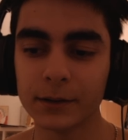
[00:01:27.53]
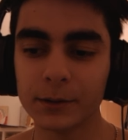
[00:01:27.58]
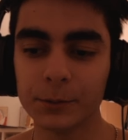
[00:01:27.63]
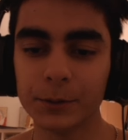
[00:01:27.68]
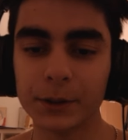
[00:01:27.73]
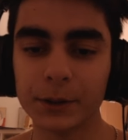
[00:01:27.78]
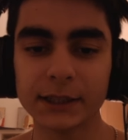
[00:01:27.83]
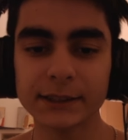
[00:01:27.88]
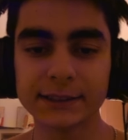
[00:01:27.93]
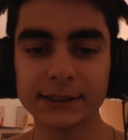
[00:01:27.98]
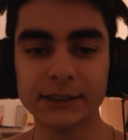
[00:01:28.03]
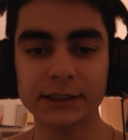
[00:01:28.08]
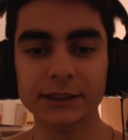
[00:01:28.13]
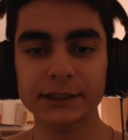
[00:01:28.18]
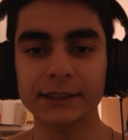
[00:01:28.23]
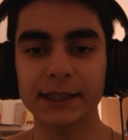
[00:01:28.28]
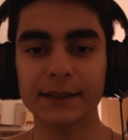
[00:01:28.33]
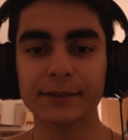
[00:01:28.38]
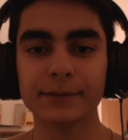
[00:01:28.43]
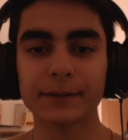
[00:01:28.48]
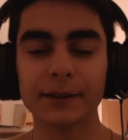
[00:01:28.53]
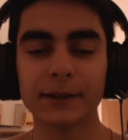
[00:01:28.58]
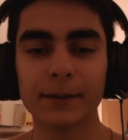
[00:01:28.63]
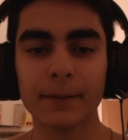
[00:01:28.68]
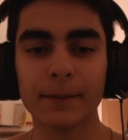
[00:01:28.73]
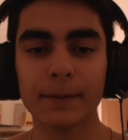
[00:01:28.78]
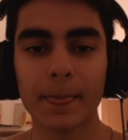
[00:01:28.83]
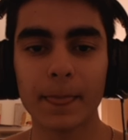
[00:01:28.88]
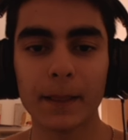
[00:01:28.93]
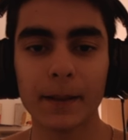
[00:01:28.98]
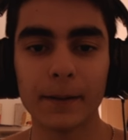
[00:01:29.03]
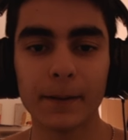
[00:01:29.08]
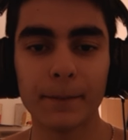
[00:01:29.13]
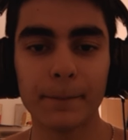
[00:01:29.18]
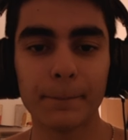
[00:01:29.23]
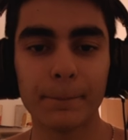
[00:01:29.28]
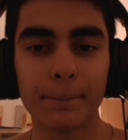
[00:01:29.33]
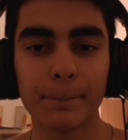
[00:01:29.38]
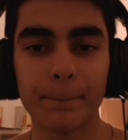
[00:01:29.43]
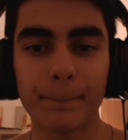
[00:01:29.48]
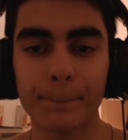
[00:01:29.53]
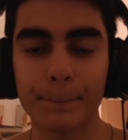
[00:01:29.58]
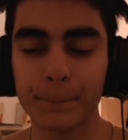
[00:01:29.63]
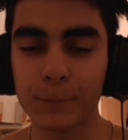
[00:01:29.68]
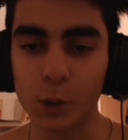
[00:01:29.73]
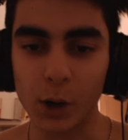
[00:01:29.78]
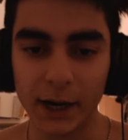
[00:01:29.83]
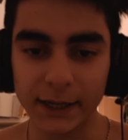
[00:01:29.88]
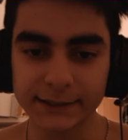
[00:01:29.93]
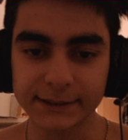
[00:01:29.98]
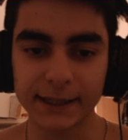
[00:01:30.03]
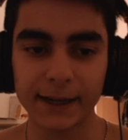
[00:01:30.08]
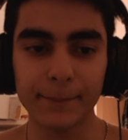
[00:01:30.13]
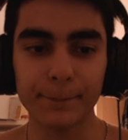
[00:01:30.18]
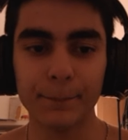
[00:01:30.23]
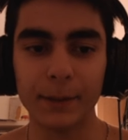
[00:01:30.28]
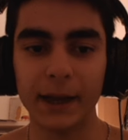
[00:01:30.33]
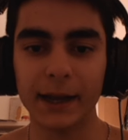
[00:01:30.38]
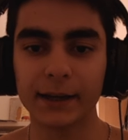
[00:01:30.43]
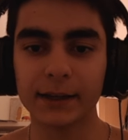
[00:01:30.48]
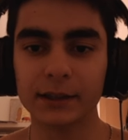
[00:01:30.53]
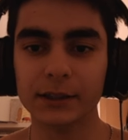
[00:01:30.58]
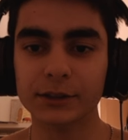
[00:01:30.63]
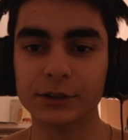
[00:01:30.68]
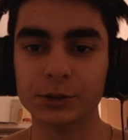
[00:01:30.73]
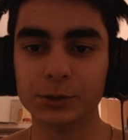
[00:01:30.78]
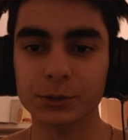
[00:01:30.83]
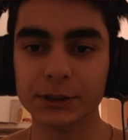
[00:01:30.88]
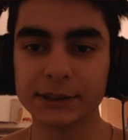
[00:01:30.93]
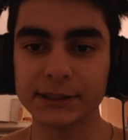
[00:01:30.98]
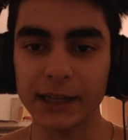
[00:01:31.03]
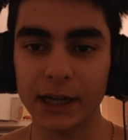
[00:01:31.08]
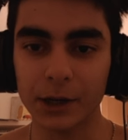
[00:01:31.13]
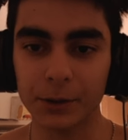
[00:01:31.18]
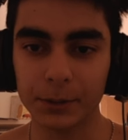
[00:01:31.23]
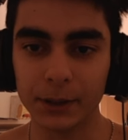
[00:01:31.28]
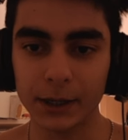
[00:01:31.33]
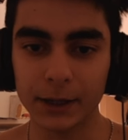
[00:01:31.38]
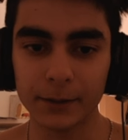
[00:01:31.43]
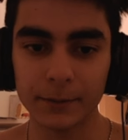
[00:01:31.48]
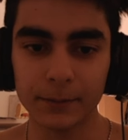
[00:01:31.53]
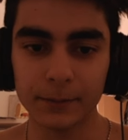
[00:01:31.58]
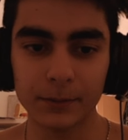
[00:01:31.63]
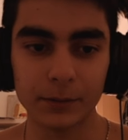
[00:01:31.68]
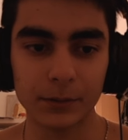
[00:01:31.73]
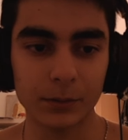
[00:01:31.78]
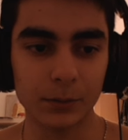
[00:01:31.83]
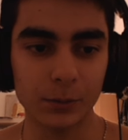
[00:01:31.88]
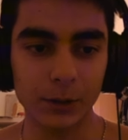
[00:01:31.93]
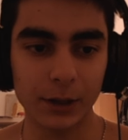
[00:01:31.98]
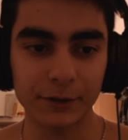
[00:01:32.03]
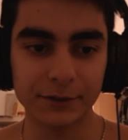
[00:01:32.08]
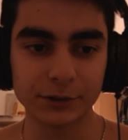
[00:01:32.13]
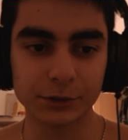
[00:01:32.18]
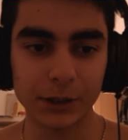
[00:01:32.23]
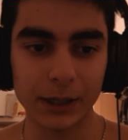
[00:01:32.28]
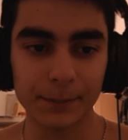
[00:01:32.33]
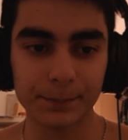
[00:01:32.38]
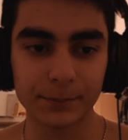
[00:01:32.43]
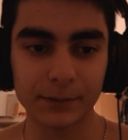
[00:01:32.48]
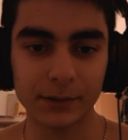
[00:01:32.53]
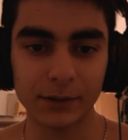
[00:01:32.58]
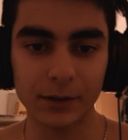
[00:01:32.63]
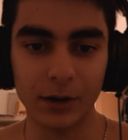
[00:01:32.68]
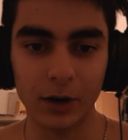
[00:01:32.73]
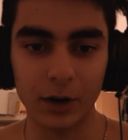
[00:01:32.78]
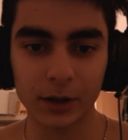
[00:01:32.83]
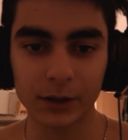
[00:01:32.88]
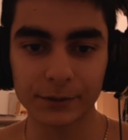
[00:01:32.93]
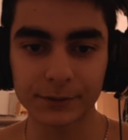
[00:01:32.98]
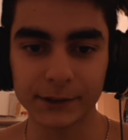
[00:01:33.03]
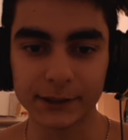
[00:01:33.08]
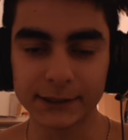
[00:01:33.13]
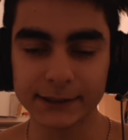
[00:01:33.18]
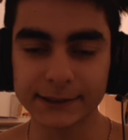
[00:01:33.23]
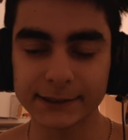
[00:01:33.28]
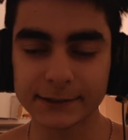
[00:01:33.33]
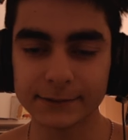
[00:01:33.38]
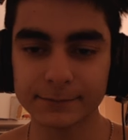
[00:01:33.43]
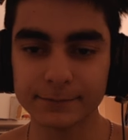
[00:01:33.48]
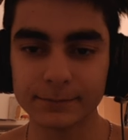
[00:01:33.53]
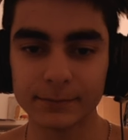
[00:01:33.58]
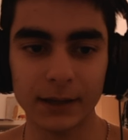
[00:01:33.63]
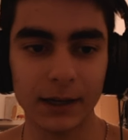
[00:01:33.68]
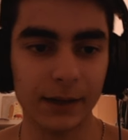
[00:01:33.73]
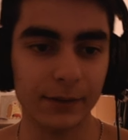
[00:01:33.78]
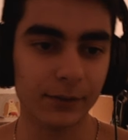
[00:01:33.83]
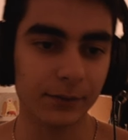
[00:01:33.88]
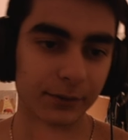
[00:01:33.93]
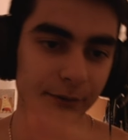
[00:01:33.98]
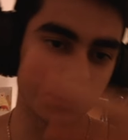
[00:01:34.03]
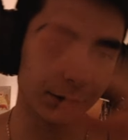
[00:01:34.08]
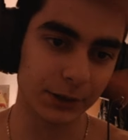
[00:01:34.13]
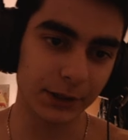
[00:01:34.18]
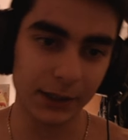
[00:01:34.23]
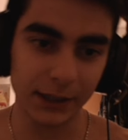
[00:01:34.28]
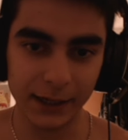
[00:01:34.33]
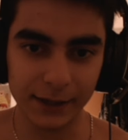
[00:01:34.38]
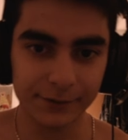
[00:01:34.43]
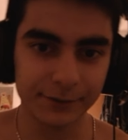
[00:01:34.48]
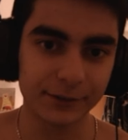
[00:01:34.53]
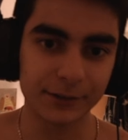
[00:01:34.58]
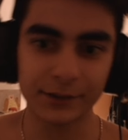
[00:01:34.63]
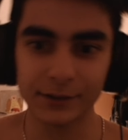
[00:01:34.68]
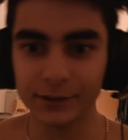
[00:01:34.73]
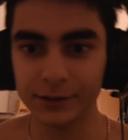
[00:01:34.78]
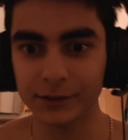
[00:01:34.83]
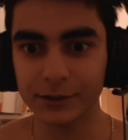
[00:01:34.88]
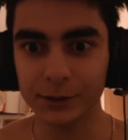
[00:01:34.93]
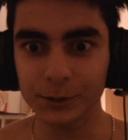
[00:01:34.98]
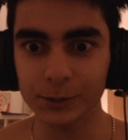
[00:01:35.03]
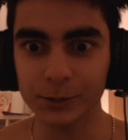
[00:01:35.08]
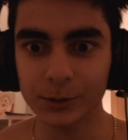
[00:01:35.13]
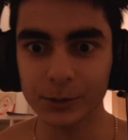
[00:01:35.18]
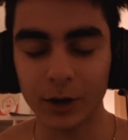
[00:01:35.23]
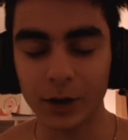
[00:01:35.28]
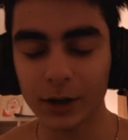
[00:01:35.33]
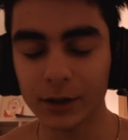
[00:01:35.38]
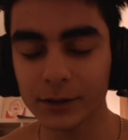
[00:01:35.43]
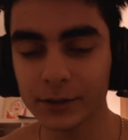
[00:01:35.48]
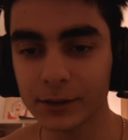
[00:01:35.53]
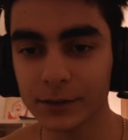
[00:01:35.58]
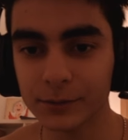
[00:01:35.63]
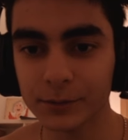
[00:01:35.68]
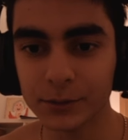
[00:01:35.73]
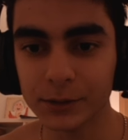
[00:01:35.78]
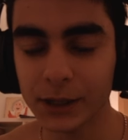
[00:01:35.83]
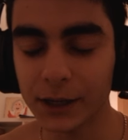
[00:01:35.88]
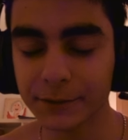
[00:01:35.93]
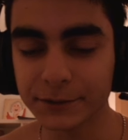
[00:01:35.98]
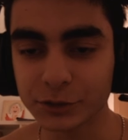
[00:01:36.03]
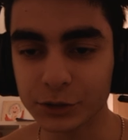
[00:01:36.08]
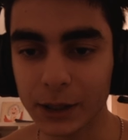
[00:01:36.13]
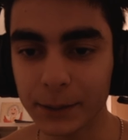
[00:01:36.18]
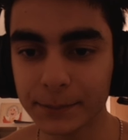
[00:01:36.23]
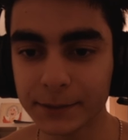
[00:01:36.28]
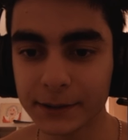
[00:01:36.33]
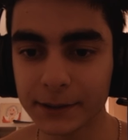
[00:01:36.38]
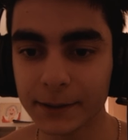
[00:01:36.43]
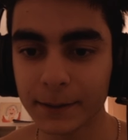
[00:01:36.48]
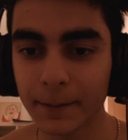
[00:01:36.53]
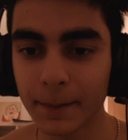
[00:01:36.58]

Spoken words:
We can see that price came back into this area. We have swept all of this, and to the left to all we have swept.